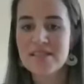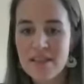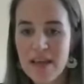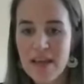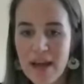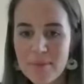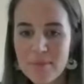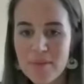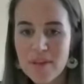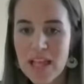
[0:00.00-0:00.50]

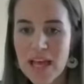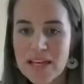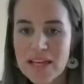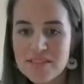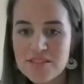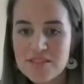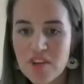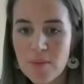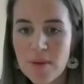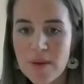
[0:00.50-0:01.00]
Um, yeah.
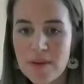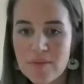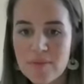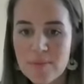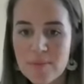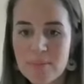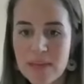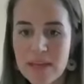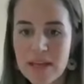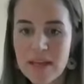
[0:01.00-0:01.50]
Last
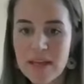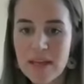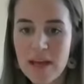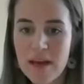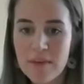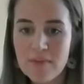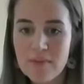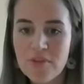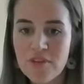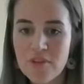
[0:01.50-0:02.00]
comment being
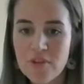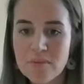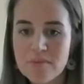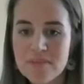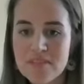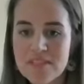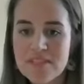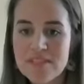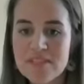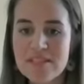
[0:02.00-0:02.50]
um, from
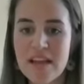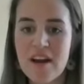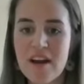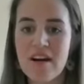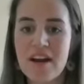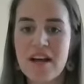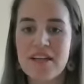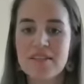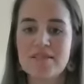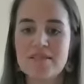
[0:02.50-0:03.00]

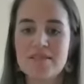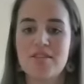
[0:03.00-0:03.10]
Sarah: